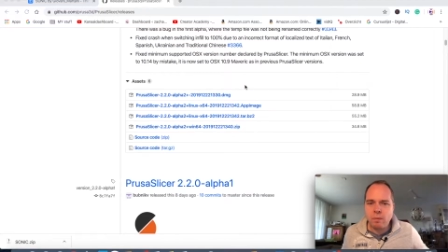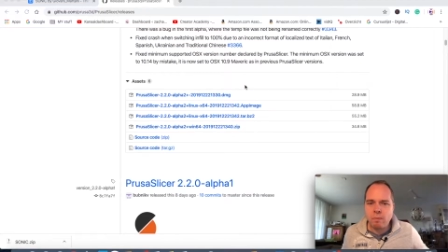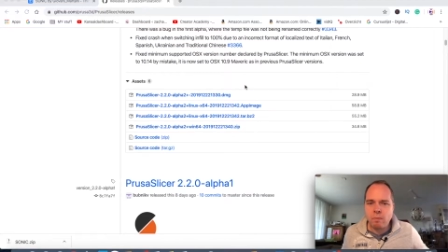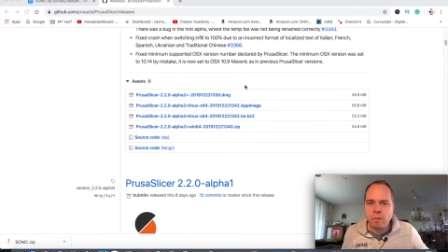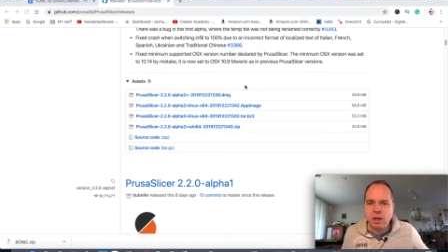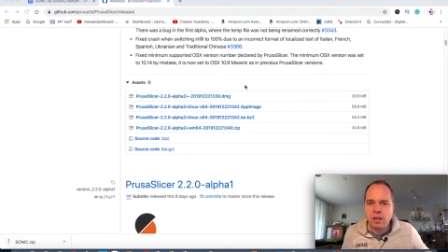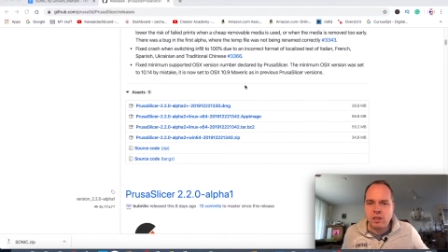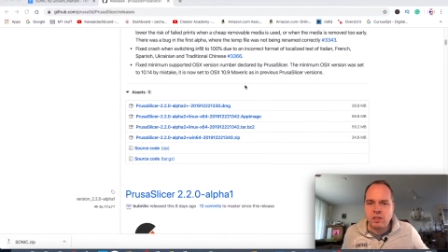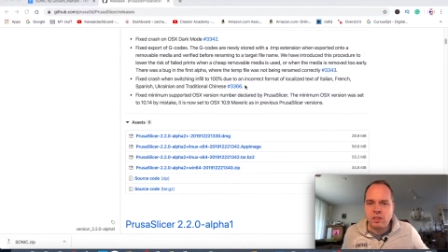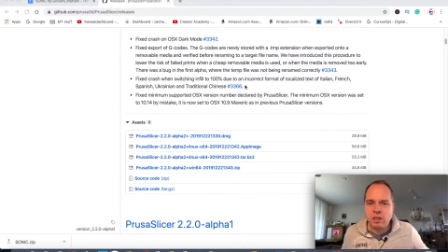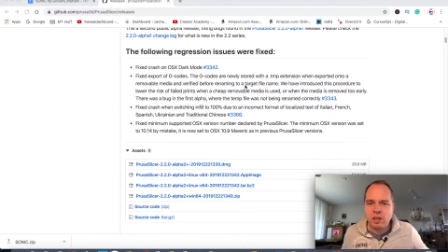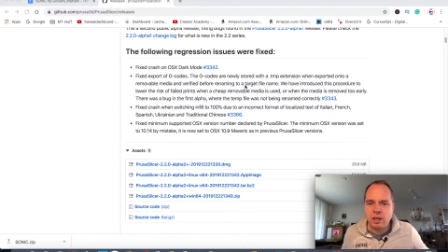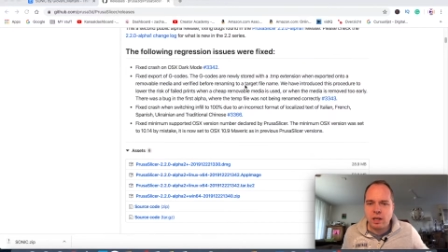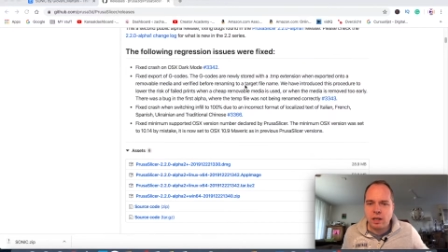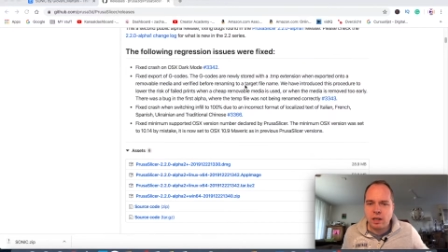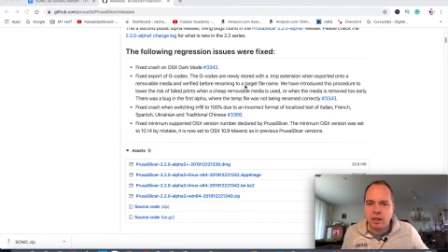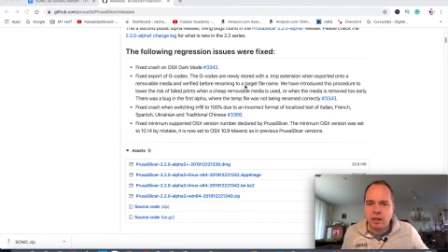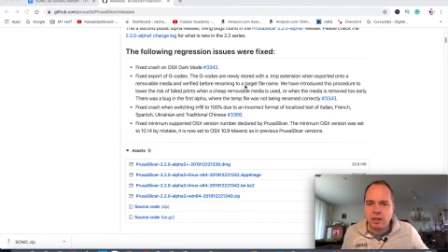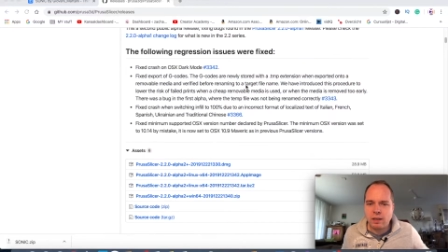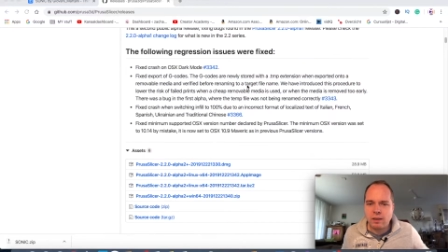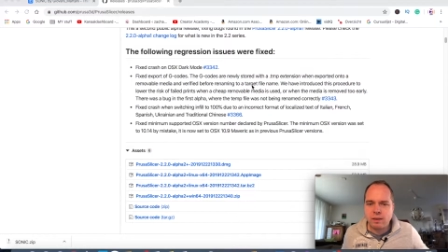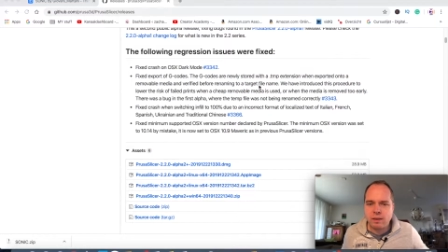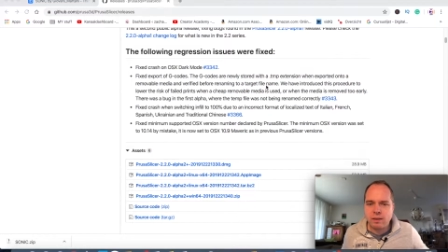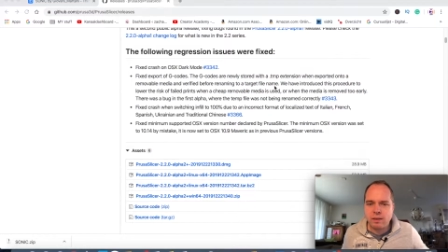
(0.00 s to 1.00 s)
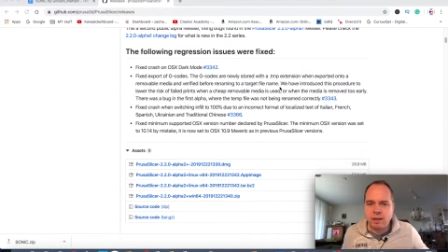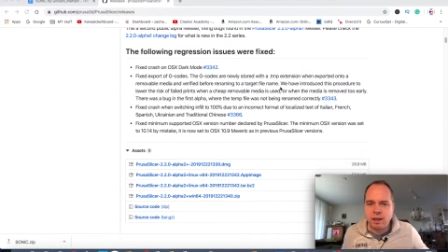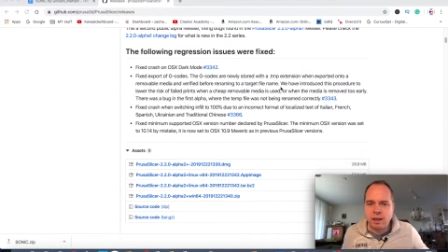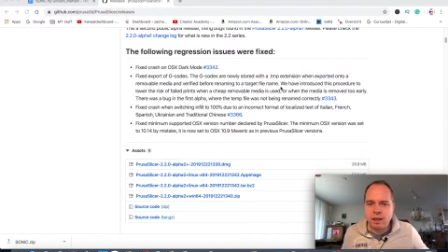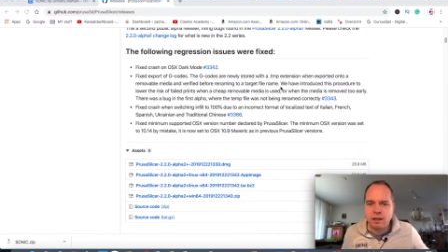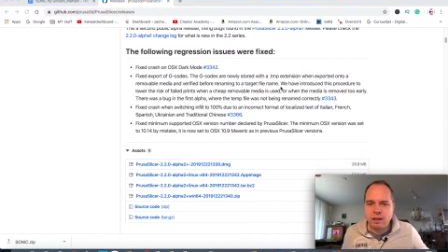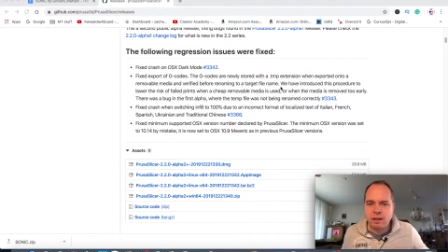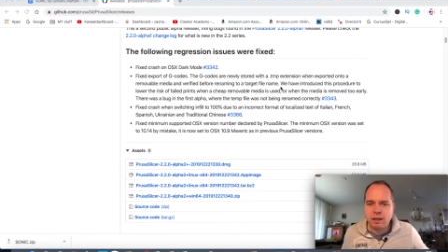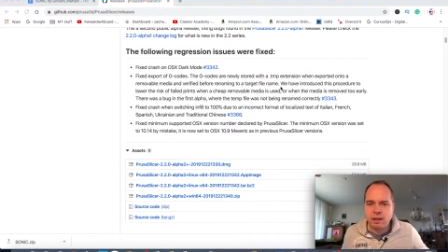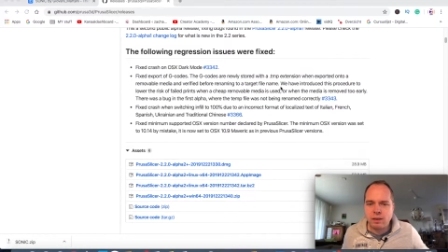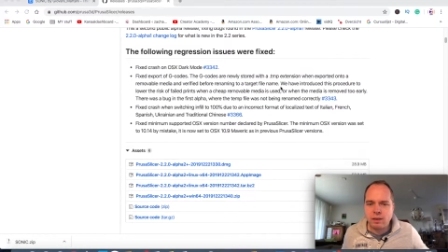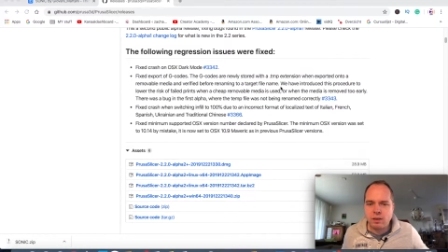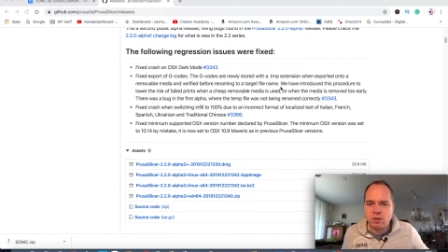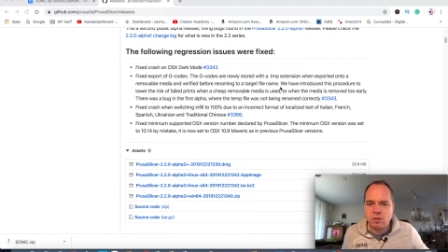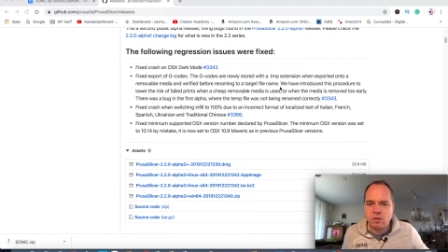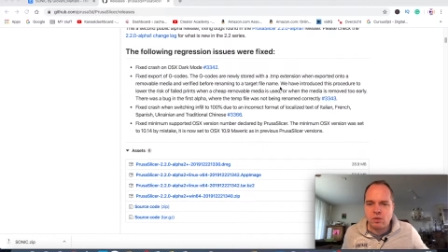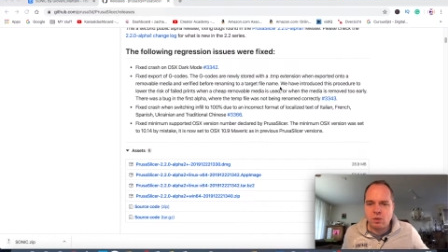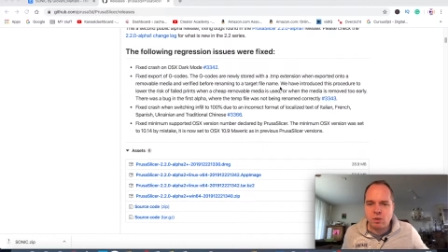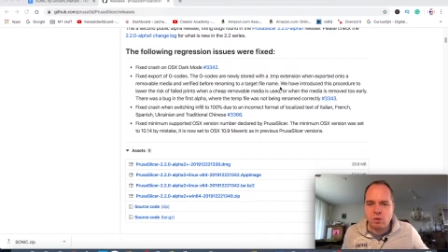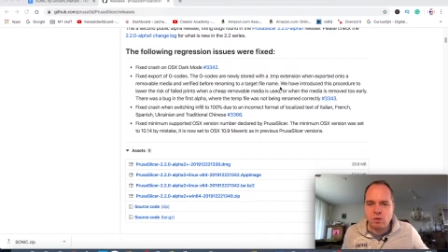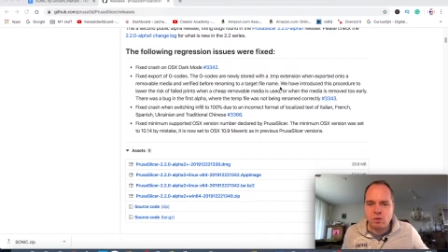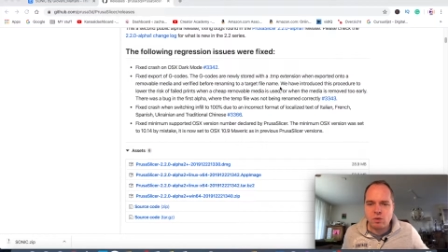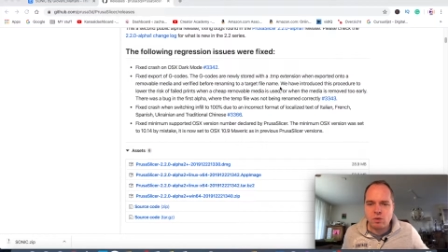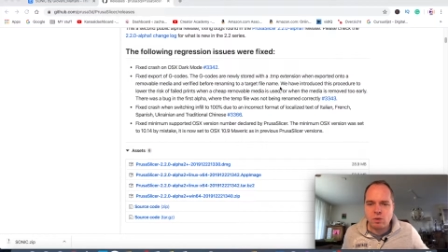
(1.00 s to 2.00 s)
mentioning it that it is
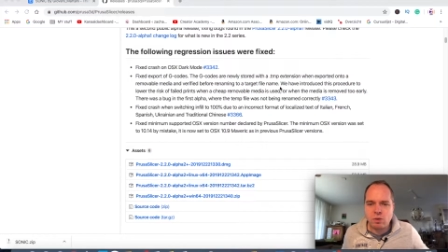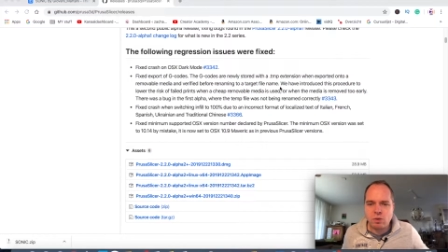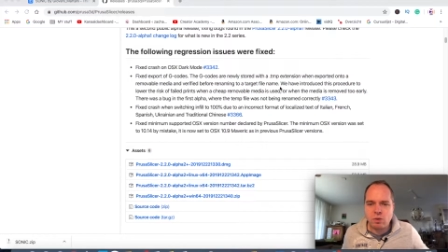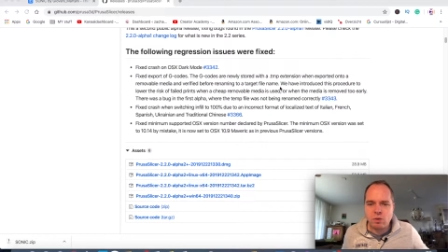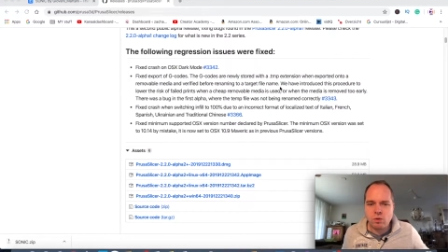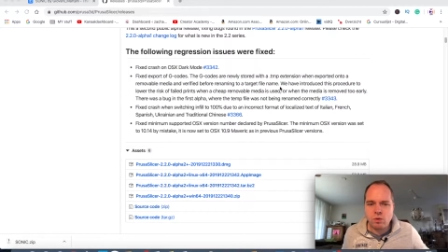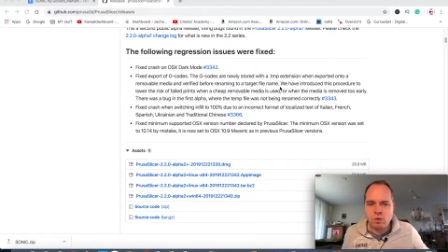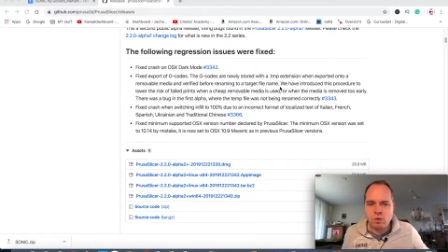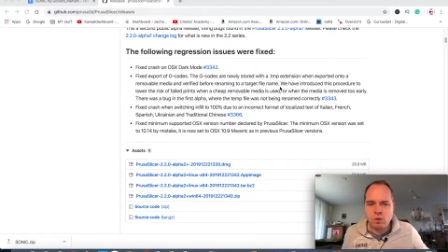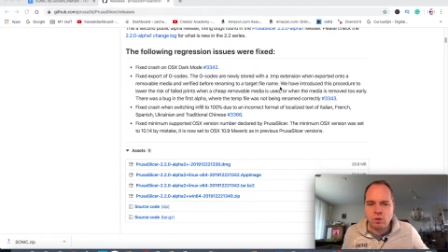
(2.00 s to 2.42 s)
also